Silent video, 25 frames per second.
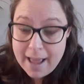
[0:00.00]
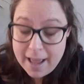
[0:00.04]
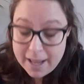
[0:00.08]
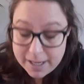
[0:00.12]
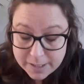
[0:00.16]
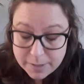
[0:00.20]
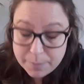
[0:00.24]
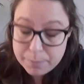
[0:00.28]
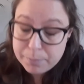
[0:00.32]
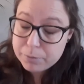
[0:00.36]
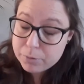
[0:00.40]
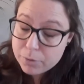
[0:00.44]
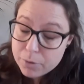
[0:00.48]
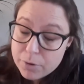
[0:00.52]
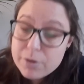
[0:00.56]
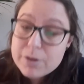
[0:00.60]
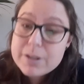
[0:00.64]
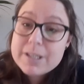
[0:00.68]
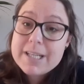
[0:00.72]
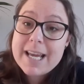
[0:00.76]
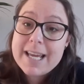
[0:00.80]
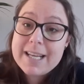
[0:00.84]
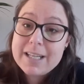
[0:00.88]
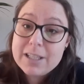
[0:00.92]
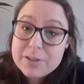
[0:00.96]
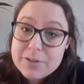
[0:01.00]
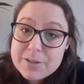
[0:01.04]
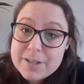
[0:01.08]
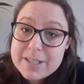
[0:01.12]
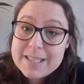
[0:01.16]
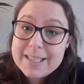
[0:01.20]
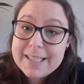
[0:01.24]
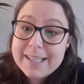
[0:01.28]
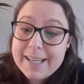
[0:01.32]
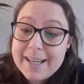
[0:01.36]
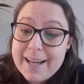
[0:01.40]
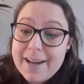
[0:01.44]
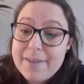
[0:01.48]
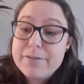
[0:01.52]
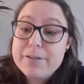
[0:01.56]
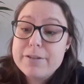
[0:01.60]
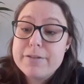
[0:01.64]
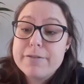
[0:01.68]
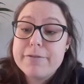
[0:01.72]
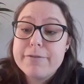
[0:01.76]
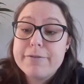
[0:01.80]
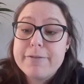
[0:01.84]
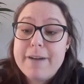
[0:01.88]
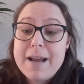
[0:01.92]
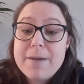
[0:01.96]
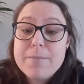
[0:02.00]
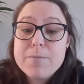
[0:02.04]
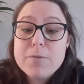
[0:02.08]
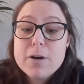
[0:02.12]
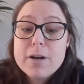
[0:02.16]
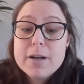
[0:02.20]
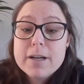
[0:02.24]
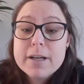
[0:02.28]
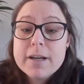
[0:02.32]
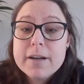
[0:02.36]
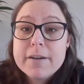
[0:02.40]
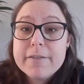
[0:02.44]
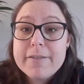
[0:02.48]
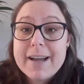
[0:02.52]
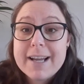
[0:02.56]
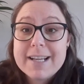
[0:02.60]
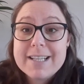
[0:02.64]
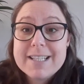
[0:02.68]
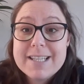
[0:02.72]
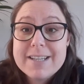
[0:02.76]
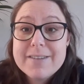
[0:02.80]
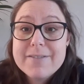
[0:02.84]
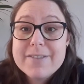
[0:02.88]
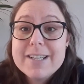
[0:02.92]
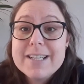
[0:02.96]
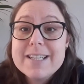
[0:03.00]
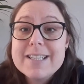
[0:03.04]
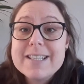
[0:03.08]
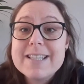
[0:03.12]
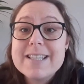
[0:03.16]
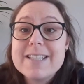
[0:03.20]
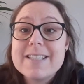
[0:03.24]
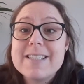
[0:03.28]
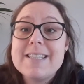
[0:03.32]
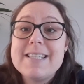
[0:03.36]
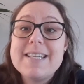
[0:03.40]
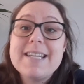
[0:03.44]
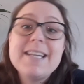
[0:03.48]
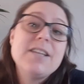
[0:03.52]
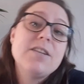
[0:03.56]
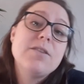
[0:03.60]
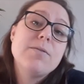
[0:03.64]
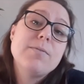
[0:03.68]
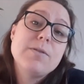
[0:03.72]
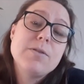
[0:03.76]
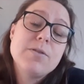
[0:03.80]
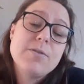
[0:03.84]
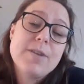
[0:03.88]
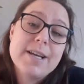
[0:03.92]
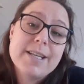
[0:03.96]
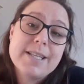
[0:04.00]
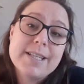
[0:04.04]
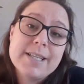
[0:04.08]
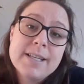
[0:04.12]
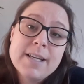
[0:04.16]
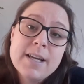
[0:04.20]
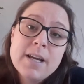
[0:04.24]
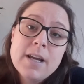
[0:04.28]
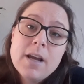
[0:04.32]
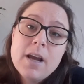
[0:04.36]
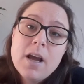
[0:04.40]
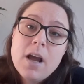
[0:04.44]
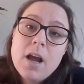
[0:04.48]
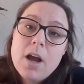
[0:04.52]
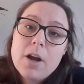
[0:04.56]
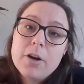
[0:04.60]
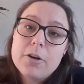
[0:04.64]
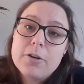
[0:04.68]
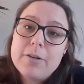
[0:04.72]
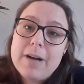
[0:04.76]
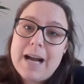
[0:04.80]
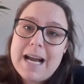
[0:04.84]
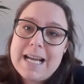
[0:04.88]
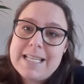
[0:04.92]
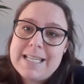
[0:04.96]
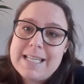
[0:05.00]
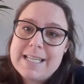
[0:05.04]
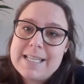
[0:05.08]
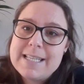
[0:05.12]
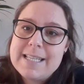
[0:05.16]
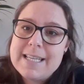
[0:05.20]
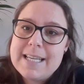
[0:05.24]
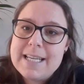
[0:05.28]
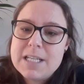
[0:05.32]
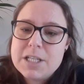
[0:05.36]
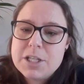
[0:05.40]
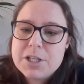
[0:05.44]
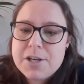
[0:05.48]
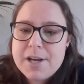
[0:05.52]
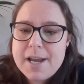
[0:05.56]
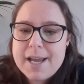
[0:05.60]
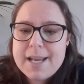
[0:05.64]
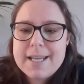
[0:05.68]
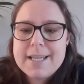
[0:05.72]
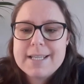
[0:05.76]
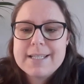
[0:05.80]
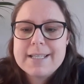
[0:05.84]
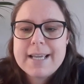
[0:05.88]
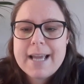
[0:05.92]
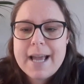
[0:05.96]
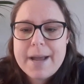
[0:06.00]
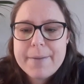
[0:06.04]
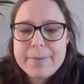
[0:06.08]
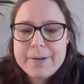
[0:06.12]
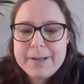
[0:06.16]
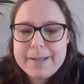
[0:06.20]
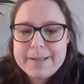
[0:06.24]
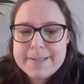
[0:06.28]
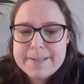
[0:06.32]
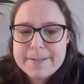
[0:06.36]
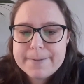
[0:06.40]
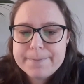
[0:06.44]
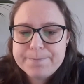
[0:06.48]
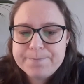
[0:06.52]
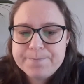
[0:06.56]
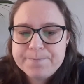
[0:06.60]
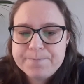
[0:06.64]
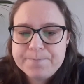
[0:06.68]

broad and loosely governed framework of activities that seek to address a crisis in Chinese capitalism.